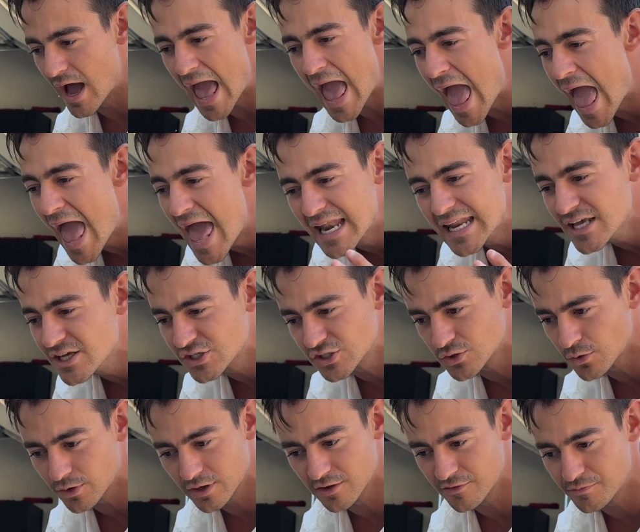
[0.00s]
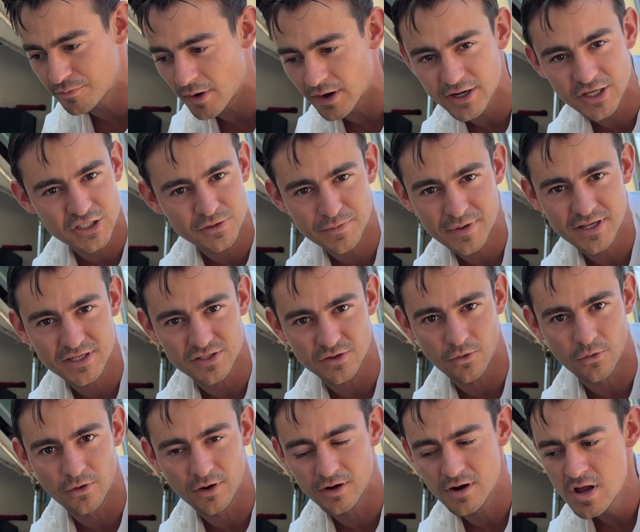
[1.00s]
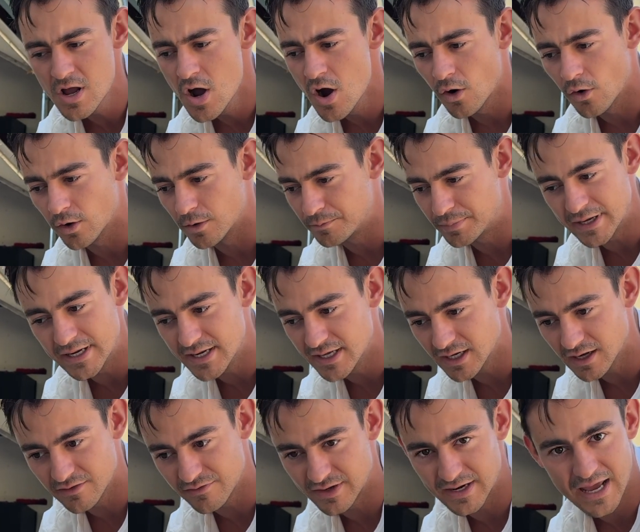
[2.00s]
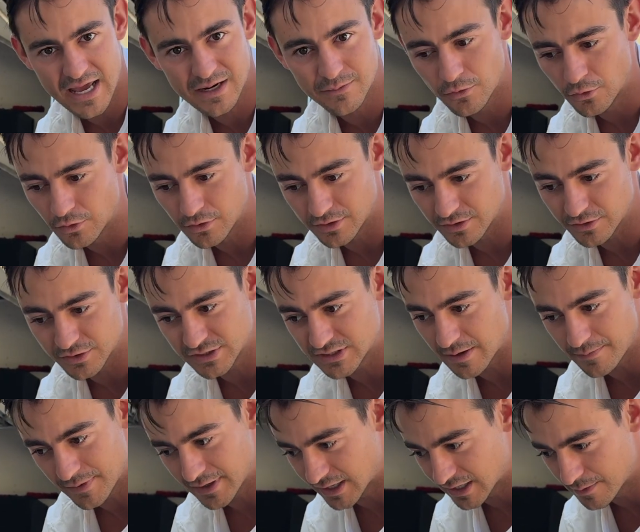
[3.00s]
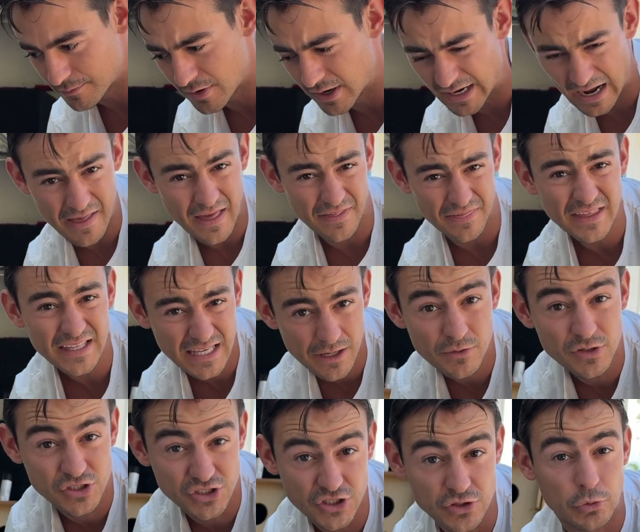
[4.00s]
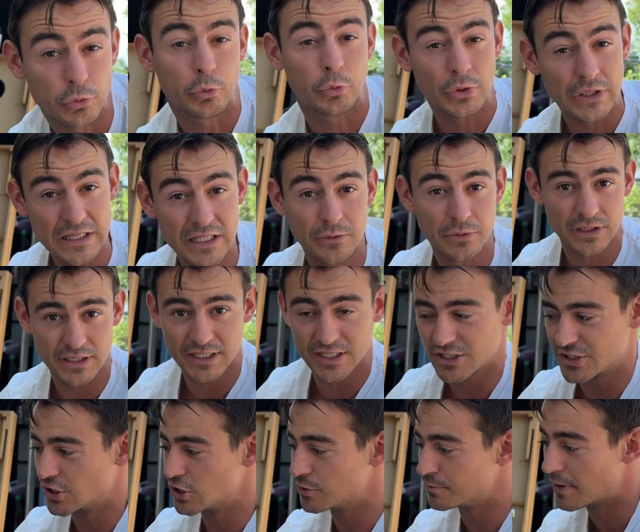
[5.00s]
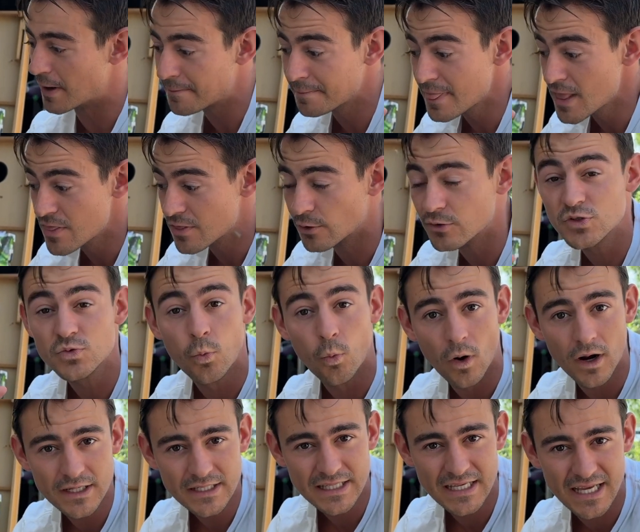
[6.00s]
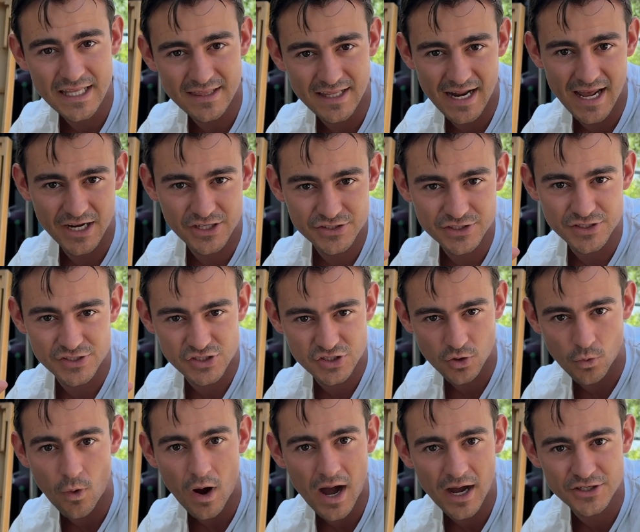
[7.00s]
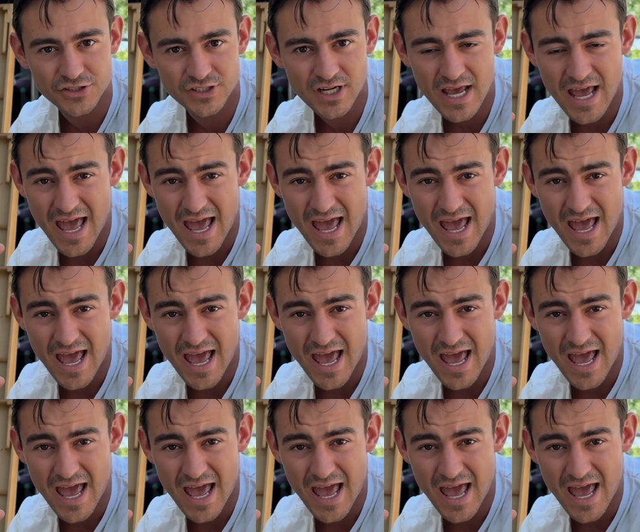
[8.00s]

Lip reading: any sort of punishment or beating of an animal or stepping on a bug. I think he was just really, really in tune. But there was one kid that actually squashed